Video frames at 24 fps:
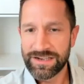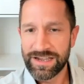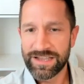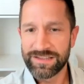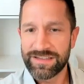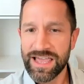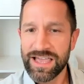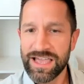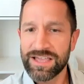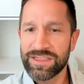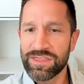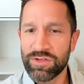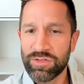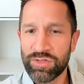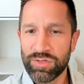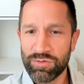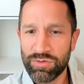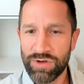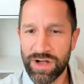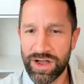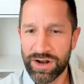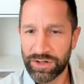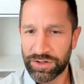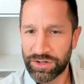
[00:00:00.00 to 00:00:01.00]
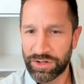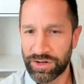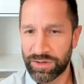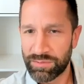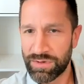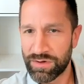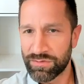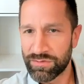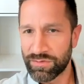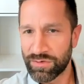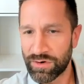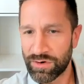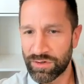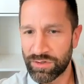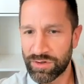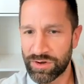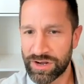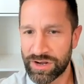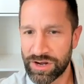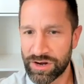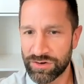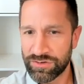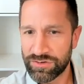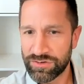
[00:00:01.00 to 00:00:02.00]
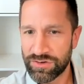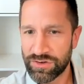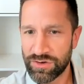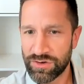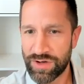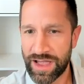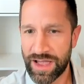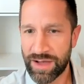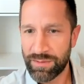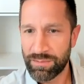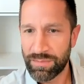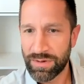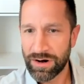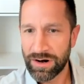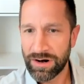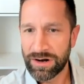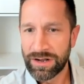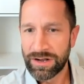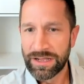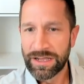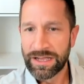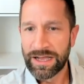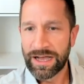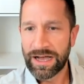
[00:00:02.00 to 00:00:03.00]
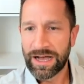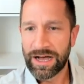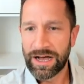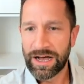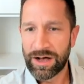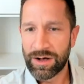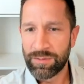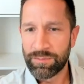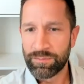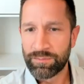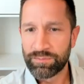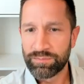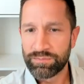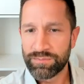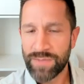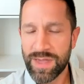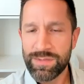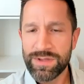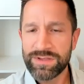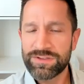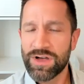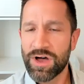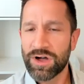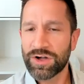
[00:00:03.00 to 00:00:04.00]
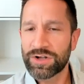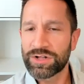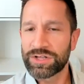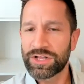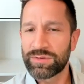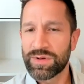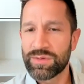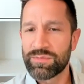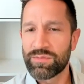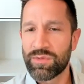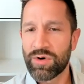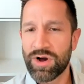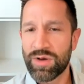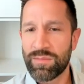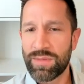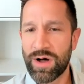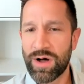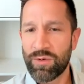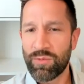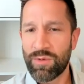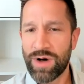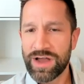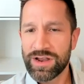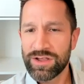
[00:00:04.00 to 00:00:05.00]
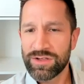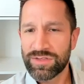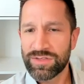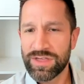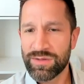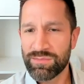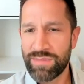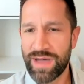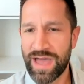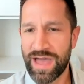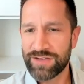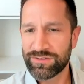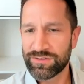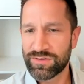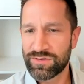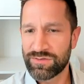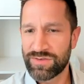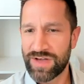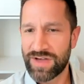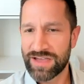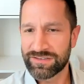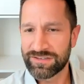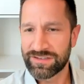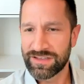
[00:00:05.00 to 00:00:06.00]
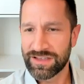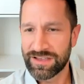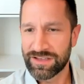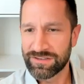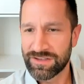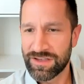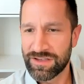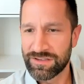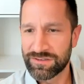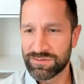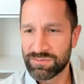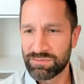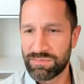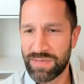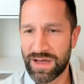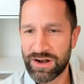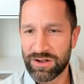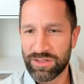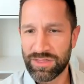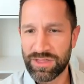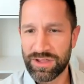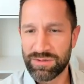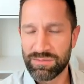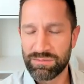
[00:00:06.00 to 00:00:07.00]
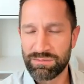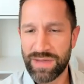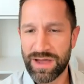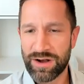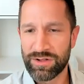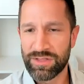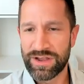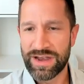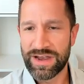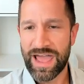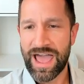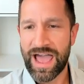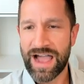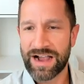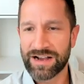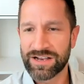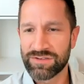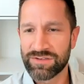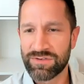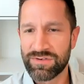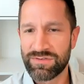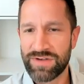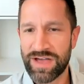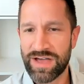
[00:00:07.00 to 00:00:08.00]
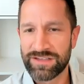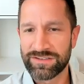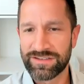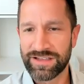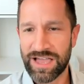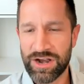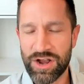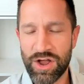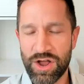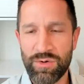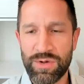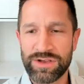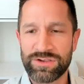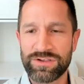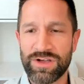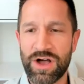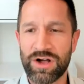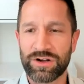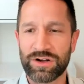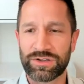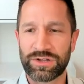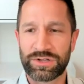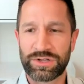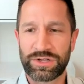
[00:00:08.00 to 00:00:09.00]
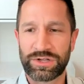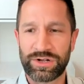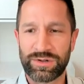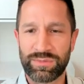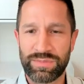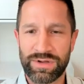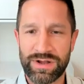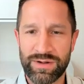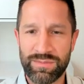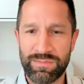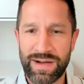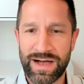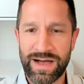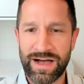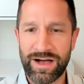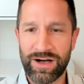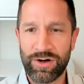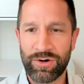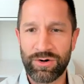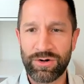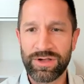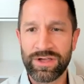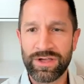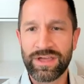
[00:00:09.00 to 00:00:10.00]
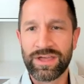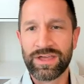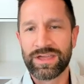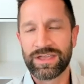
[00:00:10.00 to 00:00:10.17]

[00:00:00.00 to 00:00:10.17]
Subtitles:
and taking the thread a little bit further here too, Amber, maybe talk a little bit more about why do you think passive investing is better than active investing? I know we talked a little bit about